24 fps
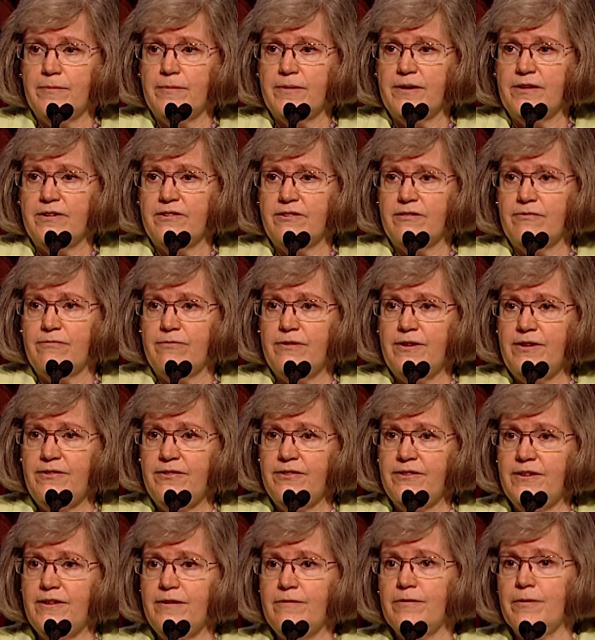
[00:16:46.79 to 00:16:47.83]
because if we
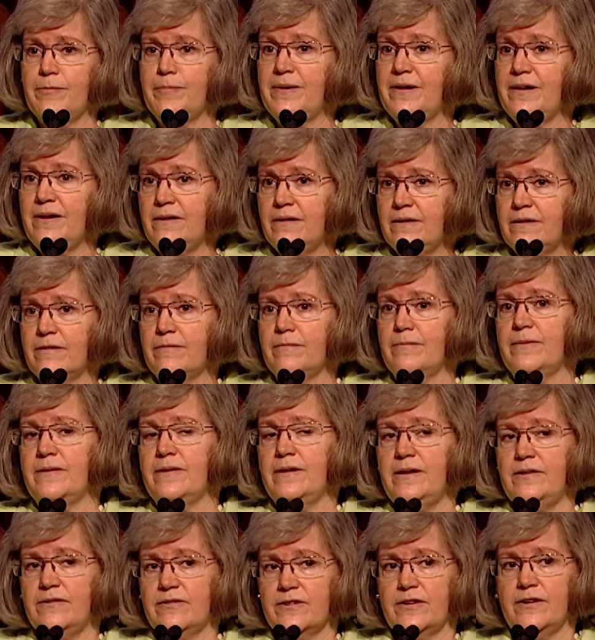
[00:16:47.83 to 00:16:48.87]
see repeated
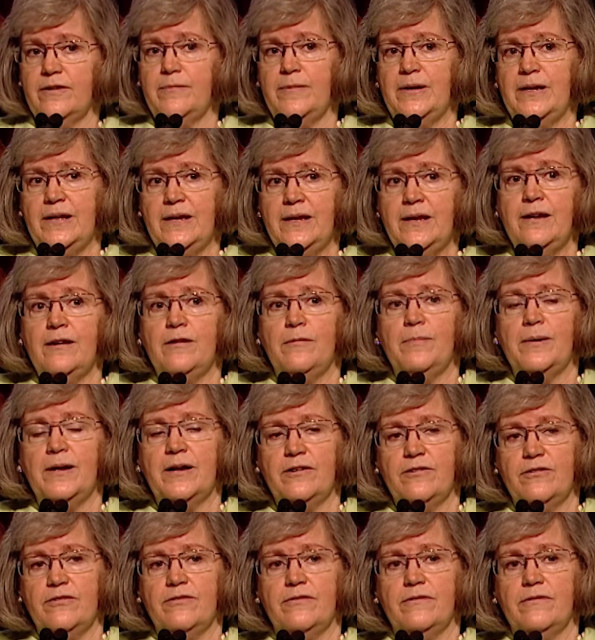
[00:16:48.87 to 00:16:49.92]
complaints coming in
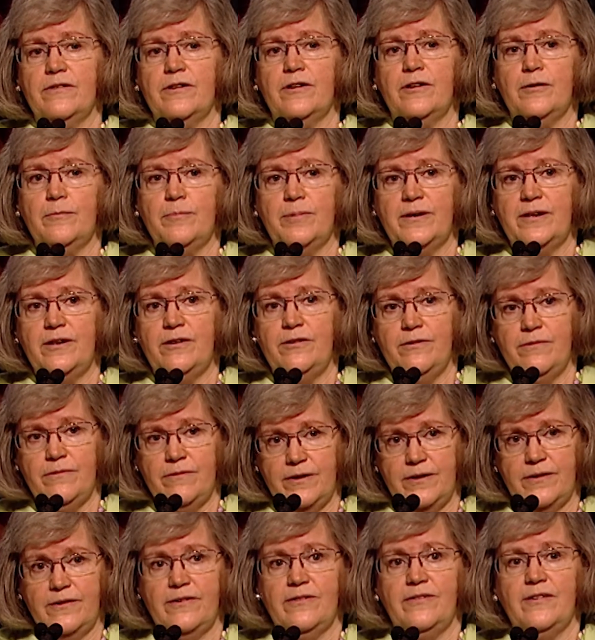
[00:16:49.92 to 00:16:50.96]
about a certain company
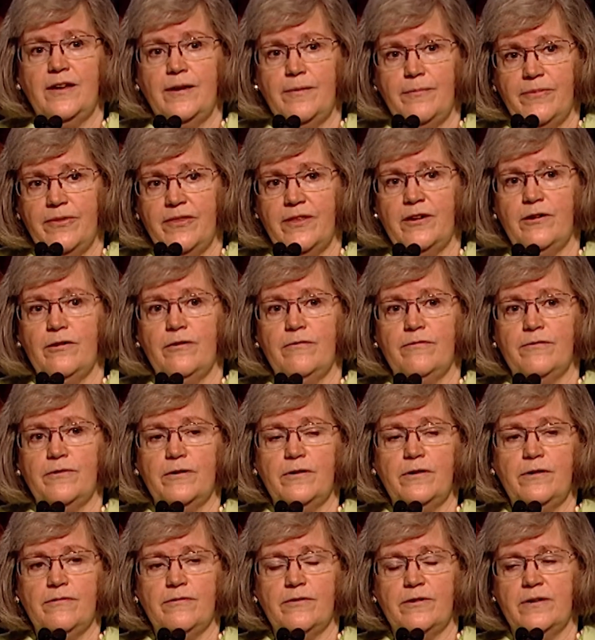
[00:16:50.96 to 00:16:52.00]
doing the same thing over and
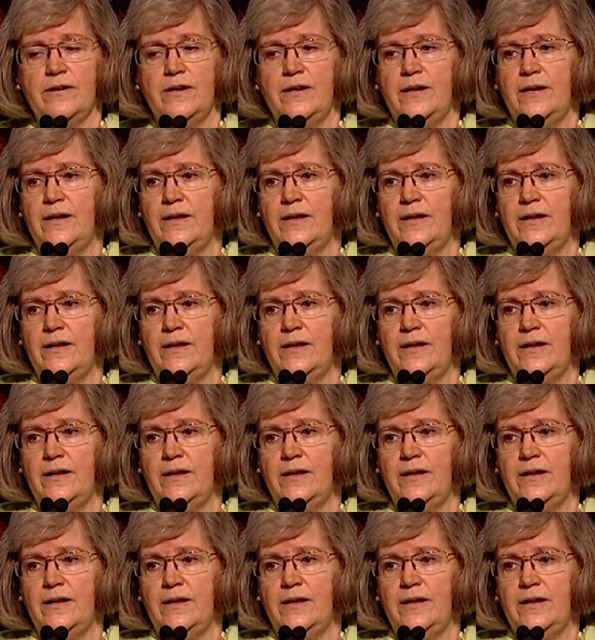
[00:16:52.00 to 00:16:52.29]
over,